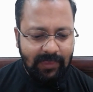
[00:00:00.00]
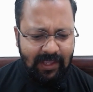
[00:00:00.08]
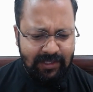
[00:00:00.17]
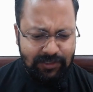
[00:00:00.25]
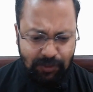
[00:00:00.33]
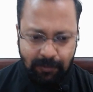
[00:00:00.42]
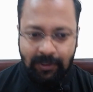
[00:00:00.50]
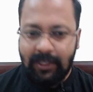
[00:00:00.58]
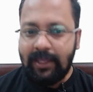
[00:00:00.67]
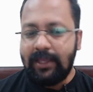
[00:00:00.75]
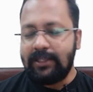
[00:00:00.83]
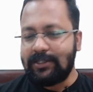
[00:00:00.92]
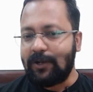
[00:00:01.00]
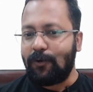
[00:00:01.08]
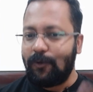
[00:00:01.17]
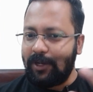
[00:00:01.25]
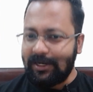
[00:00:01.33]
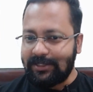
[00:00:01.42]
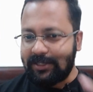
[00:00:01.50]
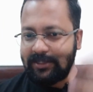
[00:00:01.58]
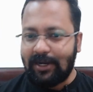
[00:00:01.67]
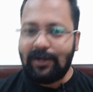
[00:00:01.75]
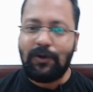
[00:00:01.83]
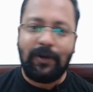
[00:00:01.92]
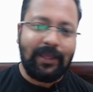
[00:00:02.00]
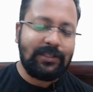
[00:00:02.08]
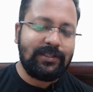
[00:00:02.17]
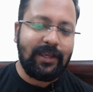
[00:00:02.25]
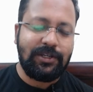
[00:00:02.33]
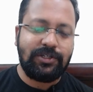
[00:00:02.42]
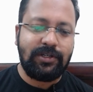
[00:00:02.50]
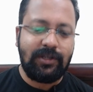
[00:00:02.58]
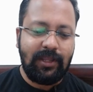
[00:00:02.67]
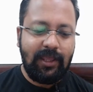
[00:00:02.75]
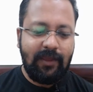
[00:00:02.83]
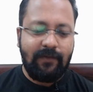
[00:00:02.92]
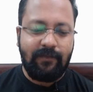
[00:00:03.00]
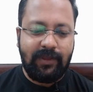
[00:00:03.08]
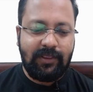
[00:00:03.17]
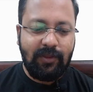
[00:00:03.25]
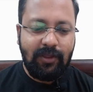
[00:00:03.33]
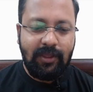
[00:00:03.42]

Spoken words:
So chalo, let's start today's session with